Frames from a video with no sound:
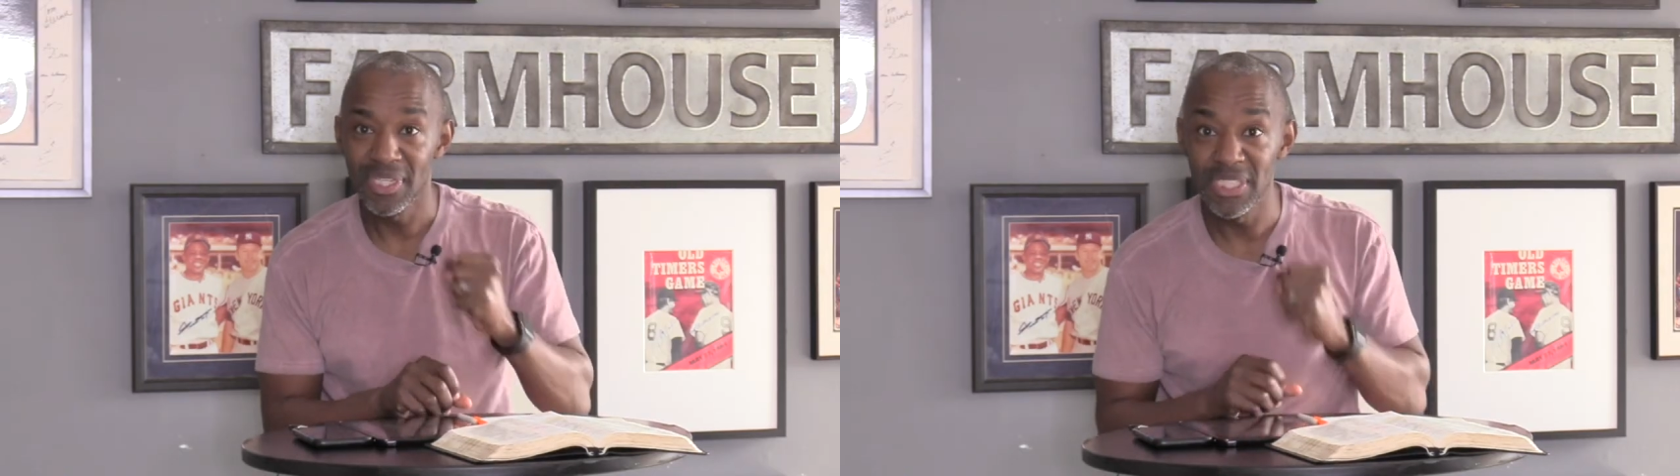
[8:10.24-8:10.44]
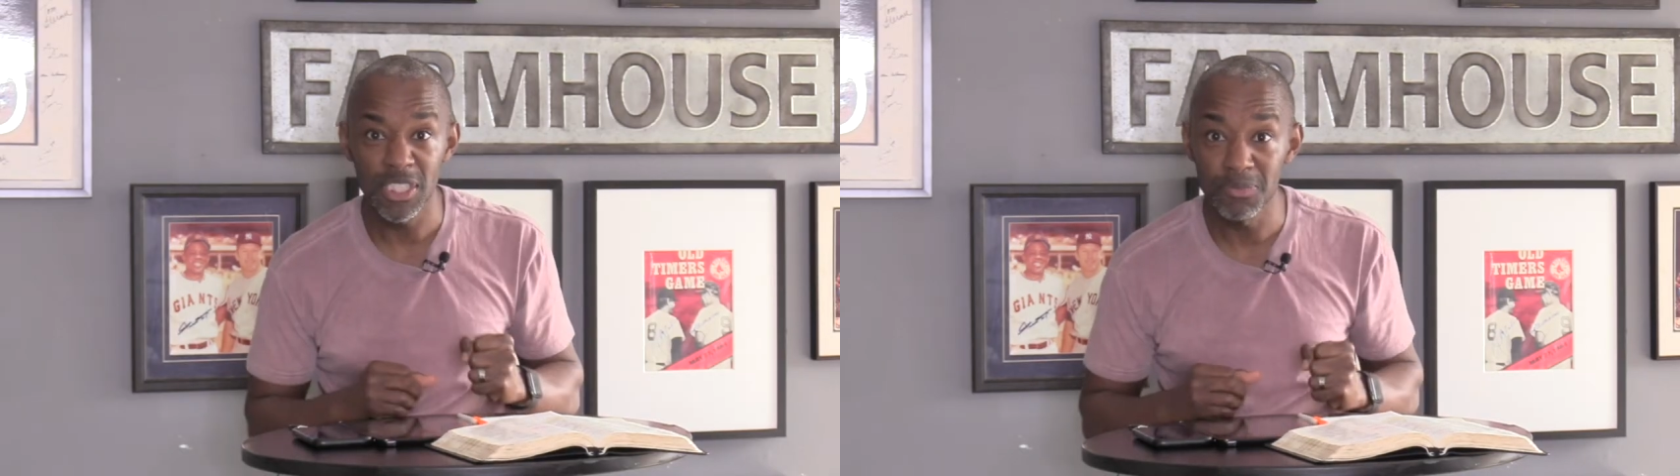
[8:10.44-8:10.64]

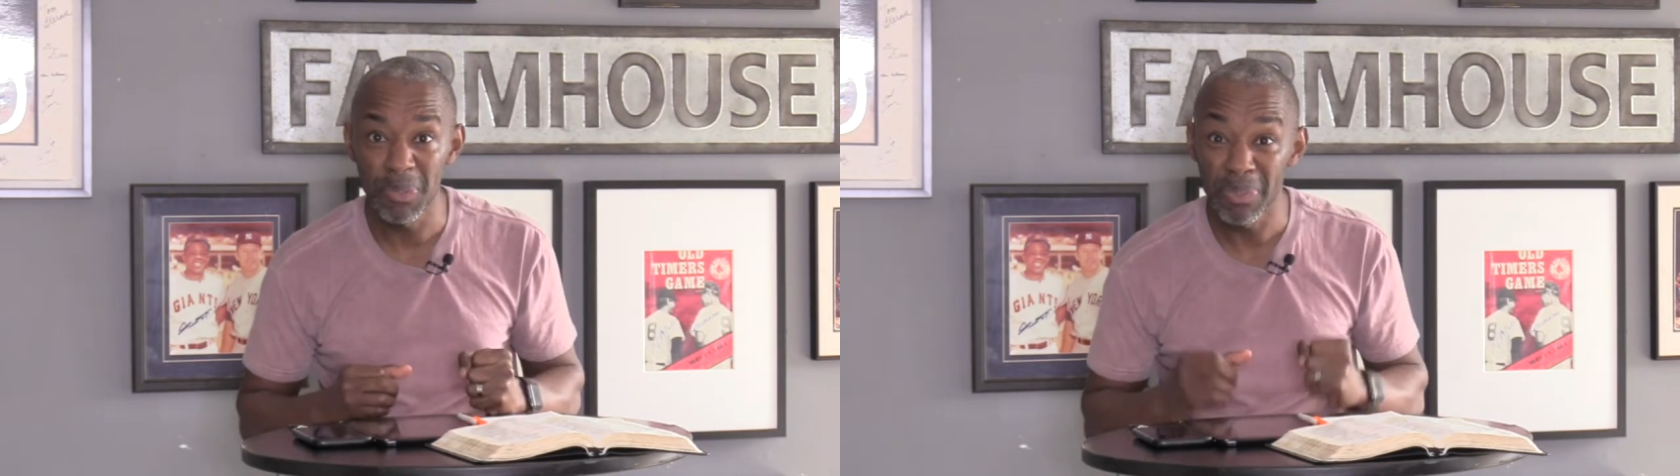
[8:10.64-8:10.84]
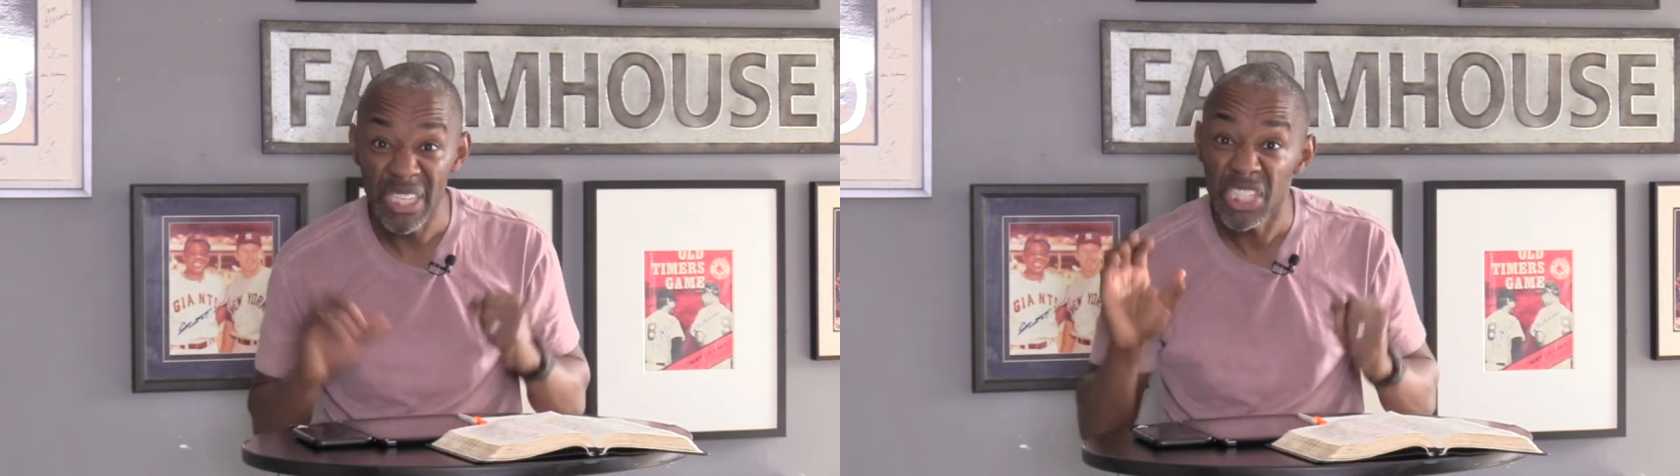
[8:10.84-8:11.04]
He says,
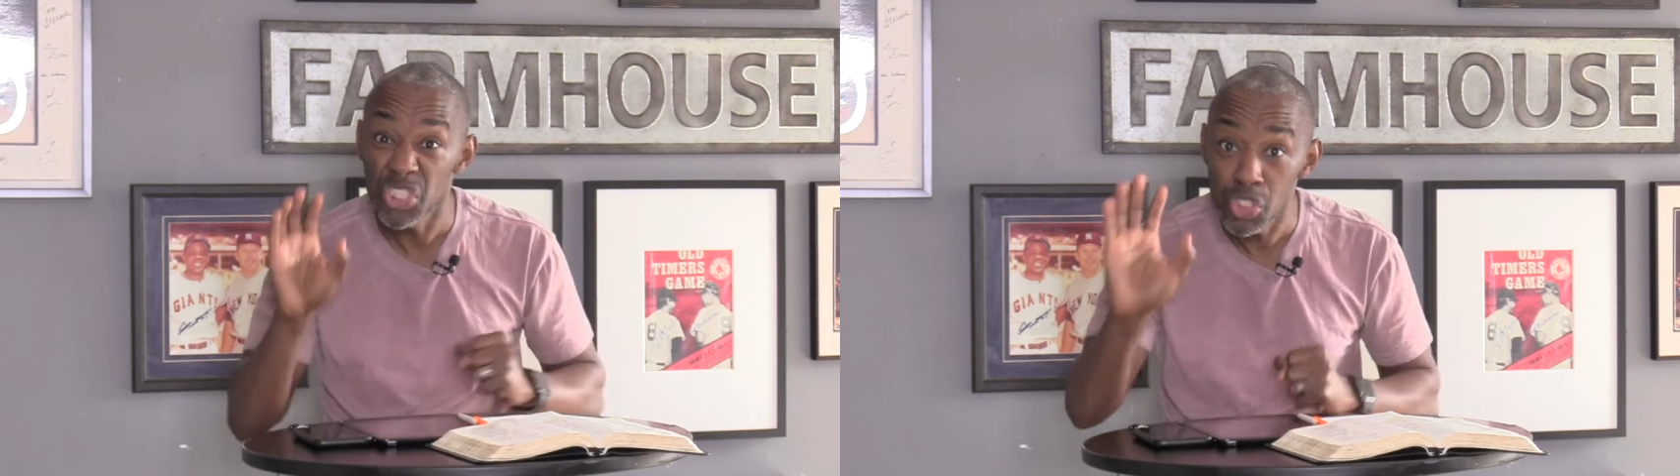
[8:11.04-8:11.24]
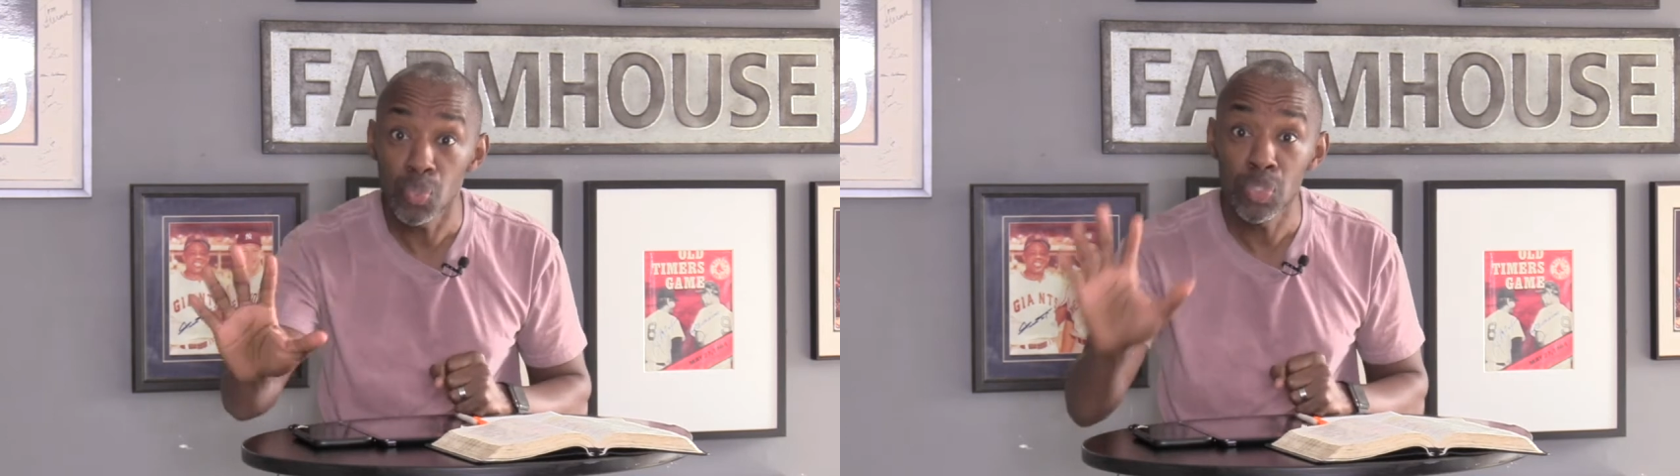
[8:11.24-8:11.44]
But
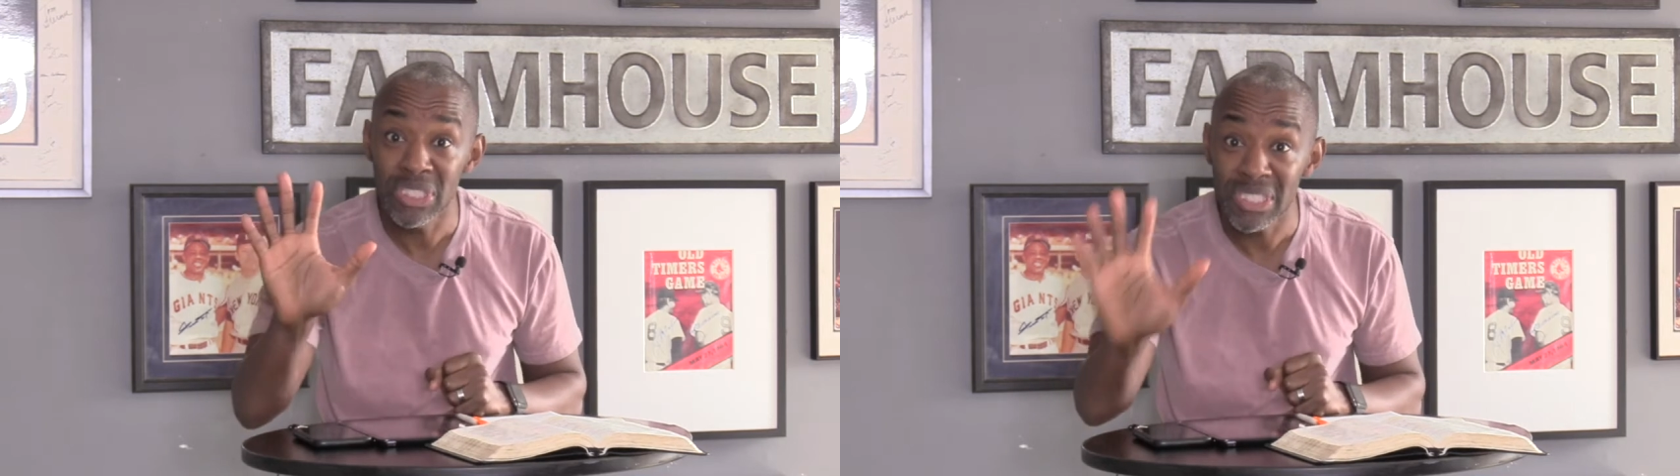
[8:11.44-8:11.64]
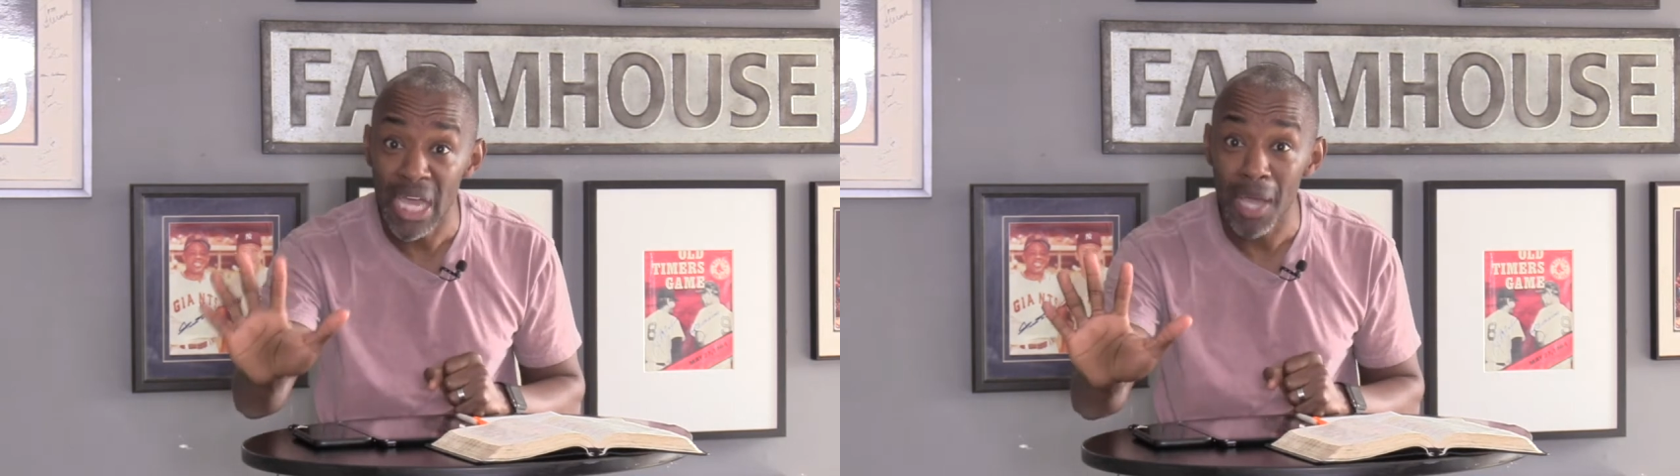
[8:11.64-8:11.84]
because you
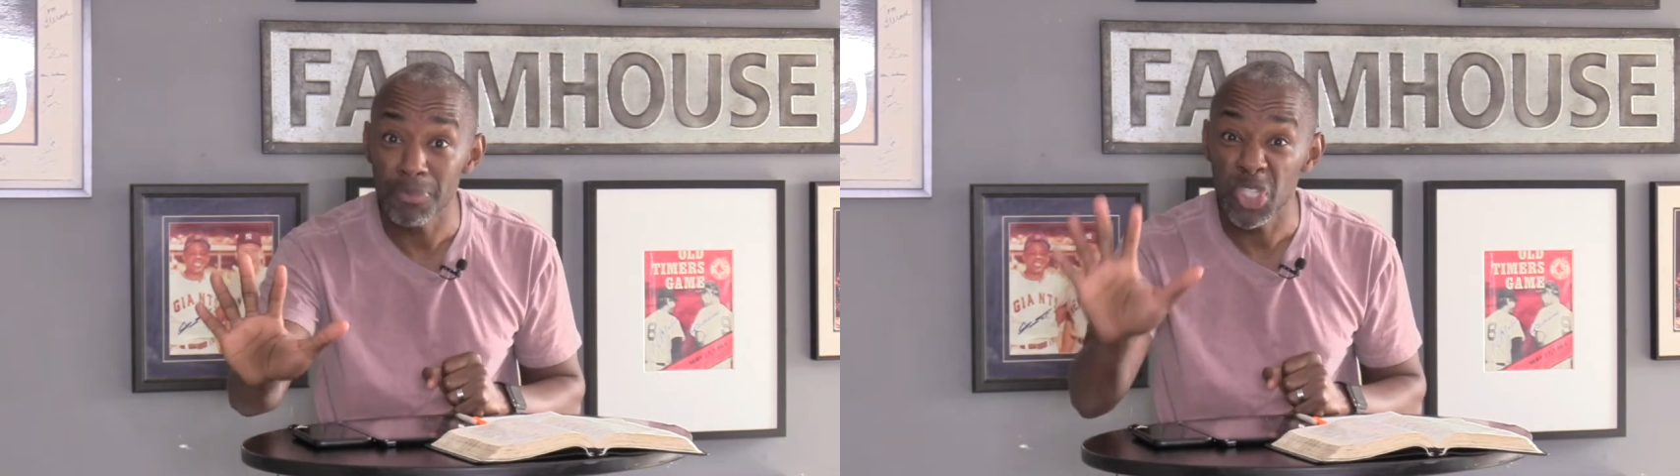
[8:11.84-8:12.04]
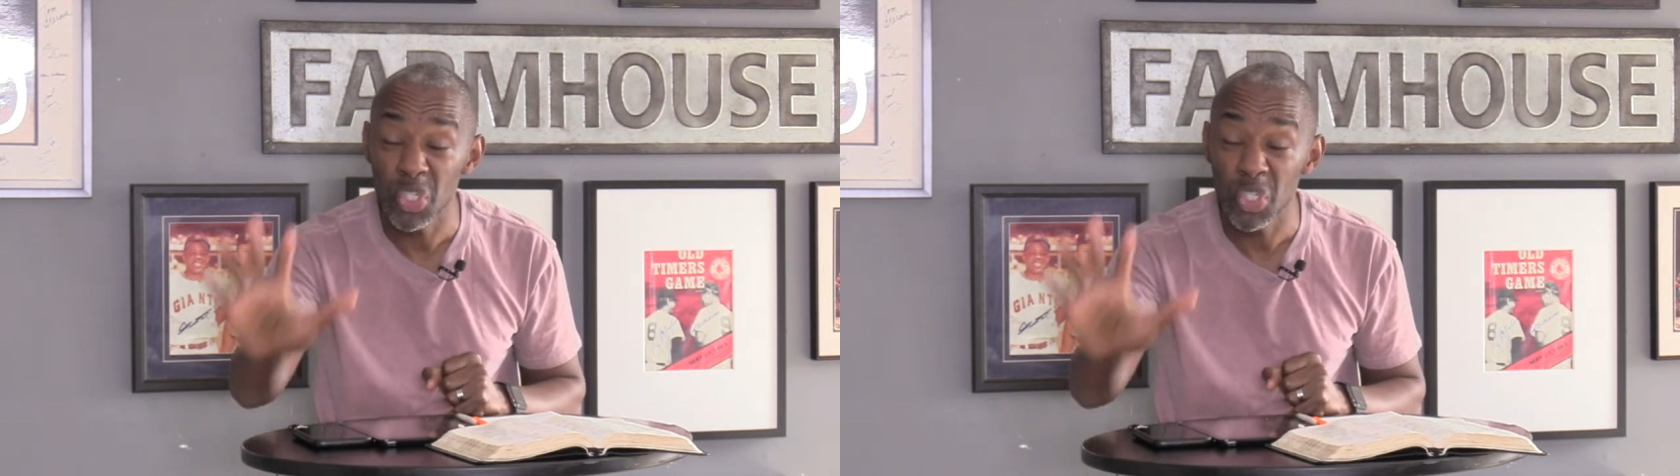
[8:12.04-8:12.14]
stopped